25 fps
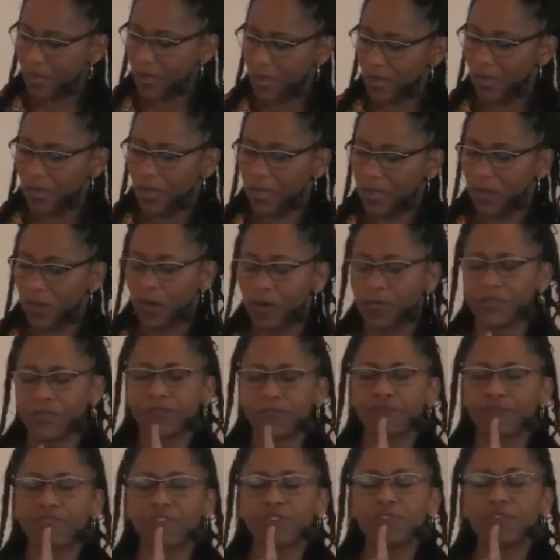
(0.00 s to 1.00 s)
on the
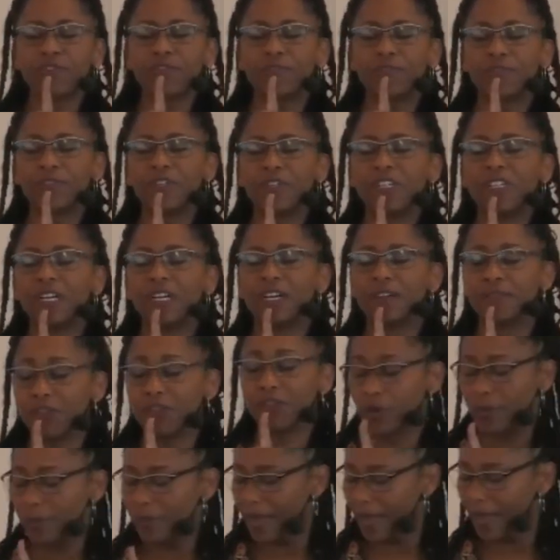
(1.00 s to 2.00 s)
roof of your
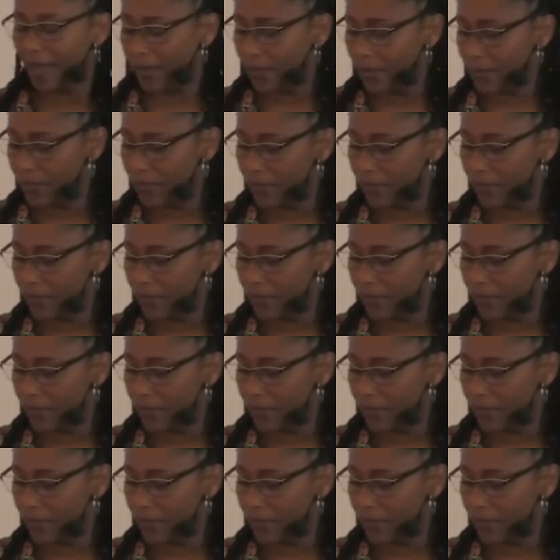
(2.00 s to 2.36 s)
mouth.